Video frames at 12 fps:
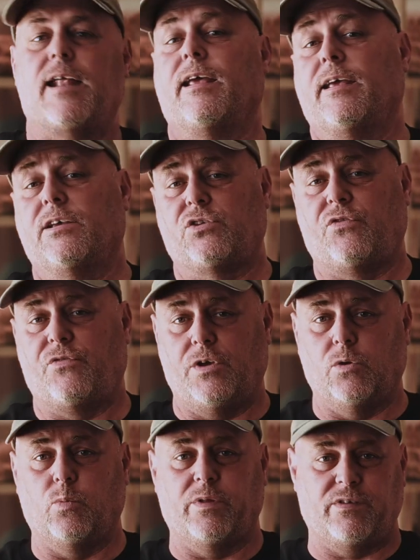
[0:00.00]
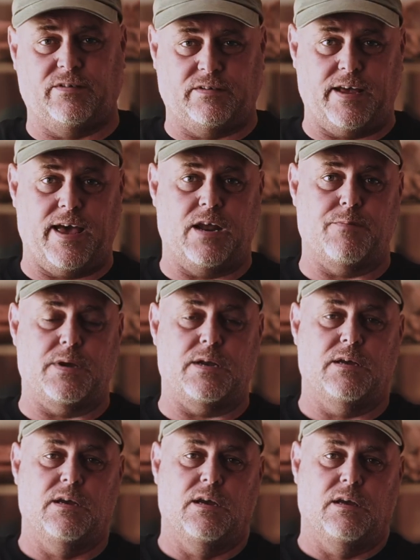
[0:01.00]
it is filled with sediment